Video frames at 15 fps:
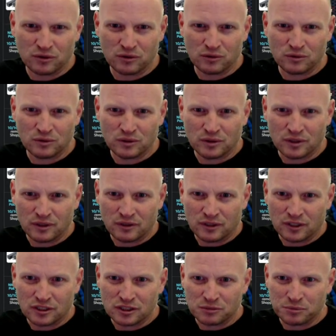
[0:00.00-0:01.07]
I know
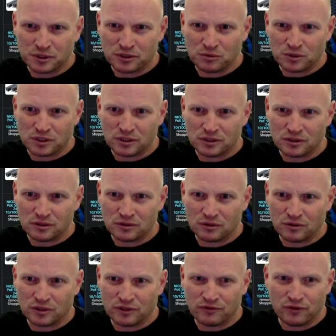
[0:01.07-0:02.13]
split switches,
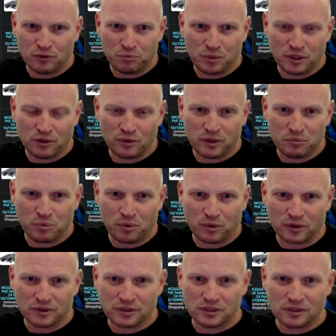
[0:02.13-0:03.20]
only a few PoE
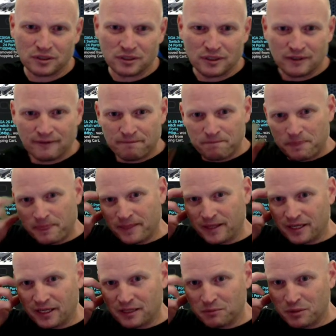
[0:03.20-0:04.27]
ports.
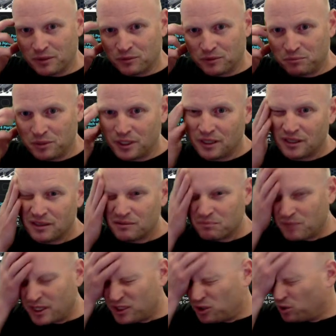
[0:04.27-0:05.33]
The gigabit would be
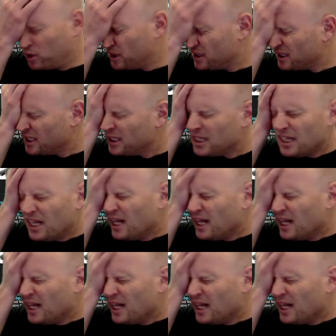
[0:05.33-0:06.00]
my choice then.